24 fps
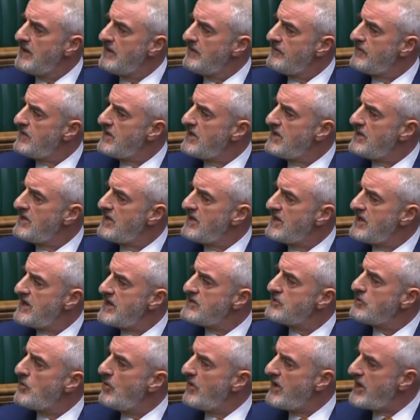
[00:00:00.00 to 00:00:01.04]
The
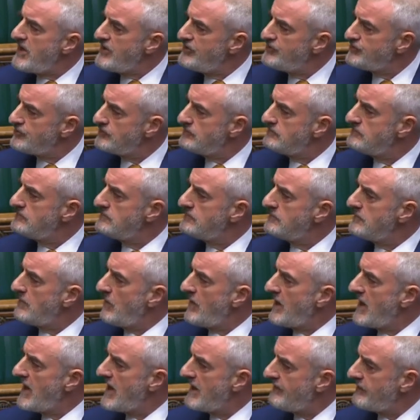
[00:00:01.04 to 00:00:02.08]
incohesion that
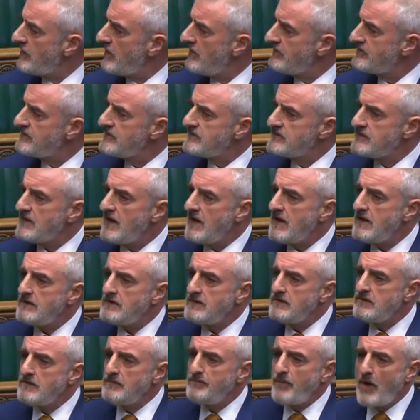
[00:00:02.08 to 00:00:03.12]
we have in our
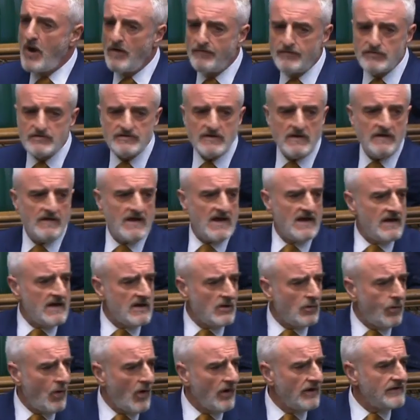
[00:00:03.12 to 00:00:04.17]
society, the poverty, the
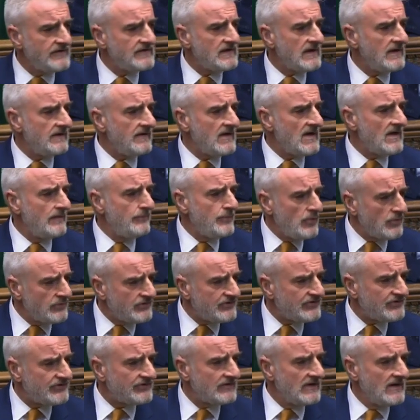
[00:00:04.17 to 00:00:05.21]
inequality, the
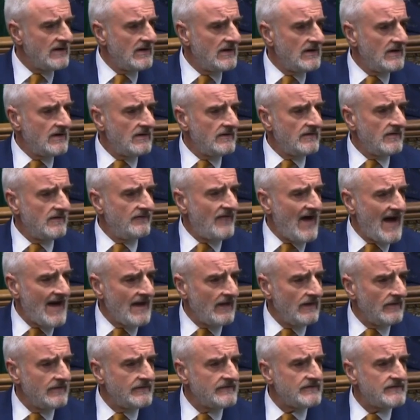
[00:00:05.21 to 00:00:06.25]
abuse, the
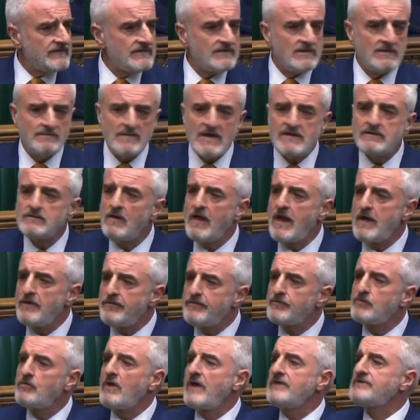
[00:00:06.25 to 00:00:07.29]
violence, the mental
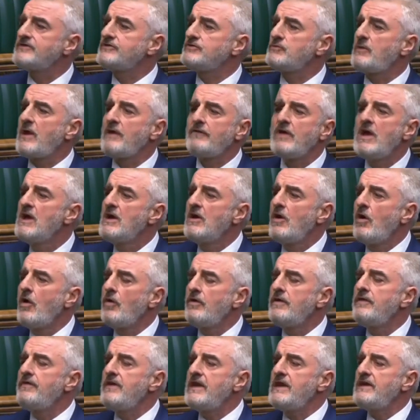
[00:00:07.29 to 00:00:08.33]
health crisis we have,
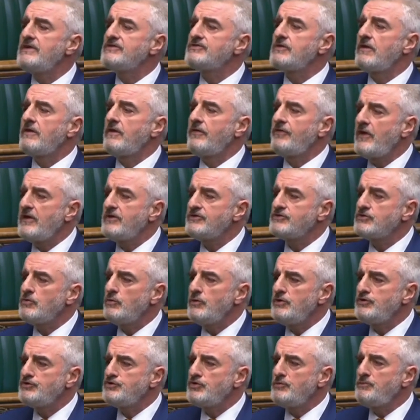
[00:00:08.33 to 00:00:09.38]
all of these are the things that
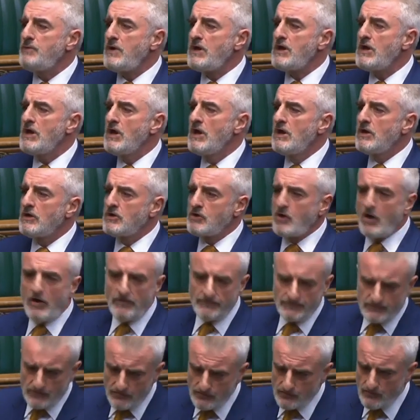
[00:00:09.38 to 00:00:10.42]
we should be
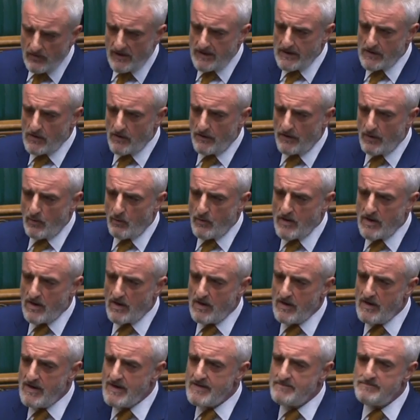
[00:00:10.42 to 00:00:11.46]
concentrating on, and we
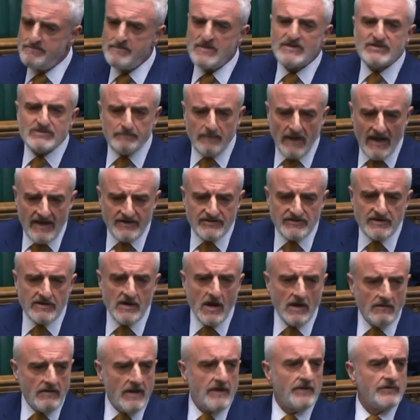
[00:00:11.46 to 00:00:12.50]
are misplacing
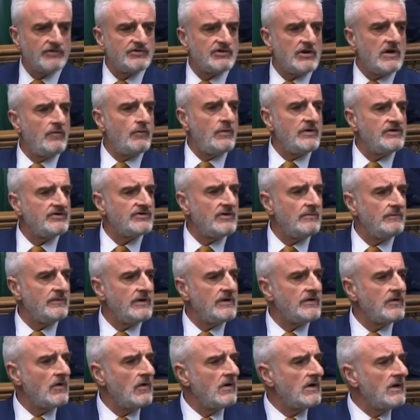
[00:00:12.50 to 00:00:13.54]
our energy if we simply
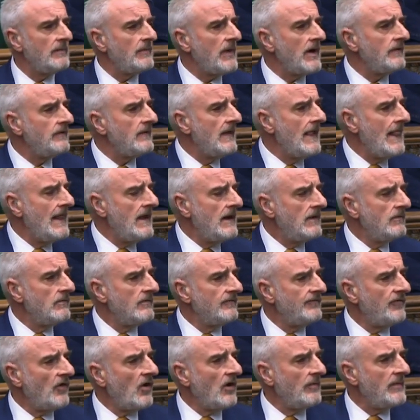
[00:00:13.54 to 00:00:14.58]
talk about
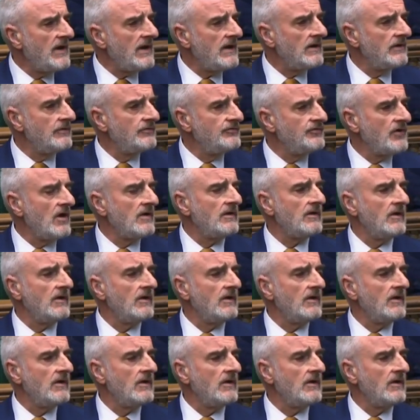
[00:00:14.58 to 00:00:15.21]
reforming drug